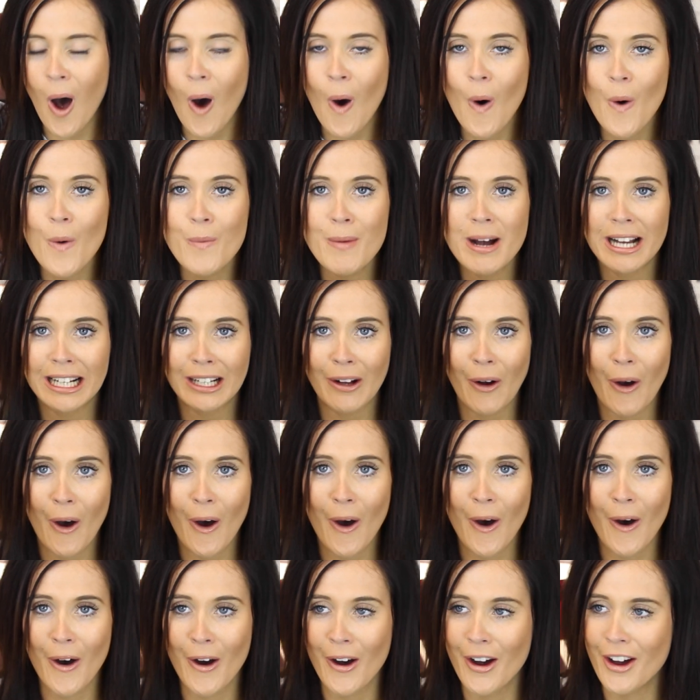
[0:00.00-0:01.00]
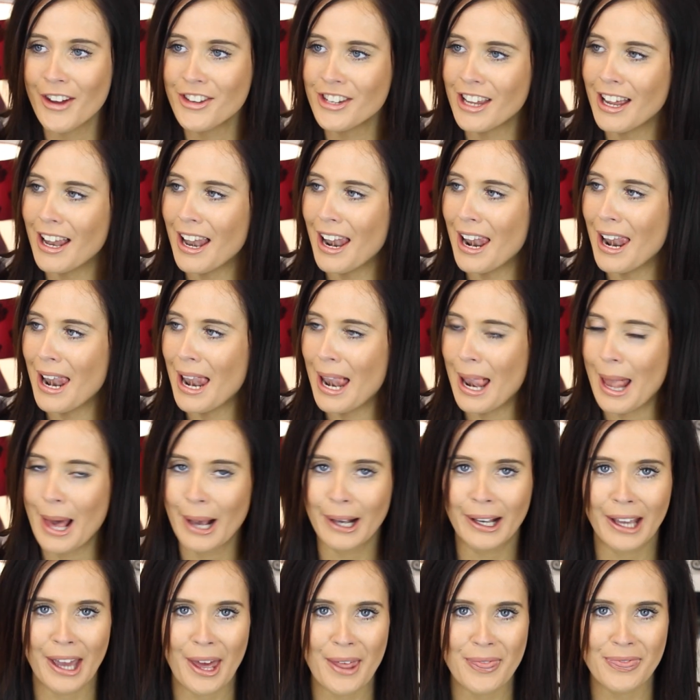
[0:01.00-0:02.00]
Oh my god,
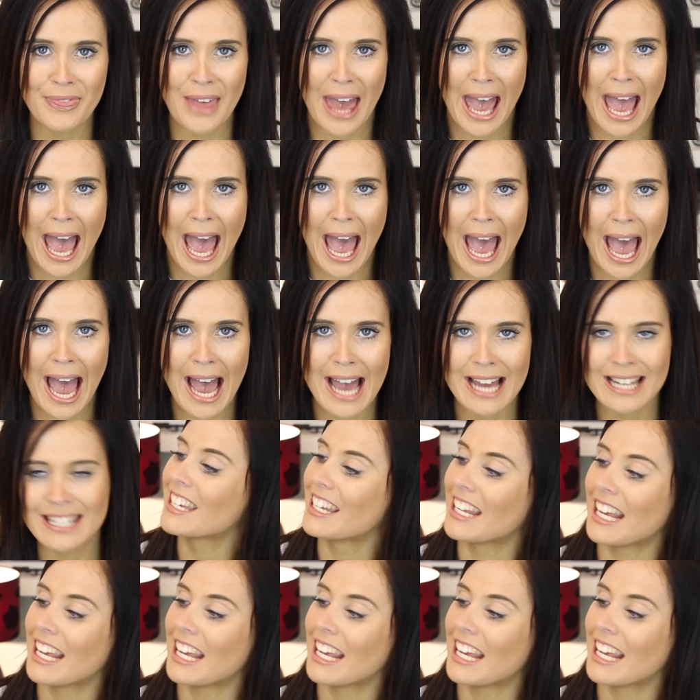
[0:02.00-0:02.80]
look at that.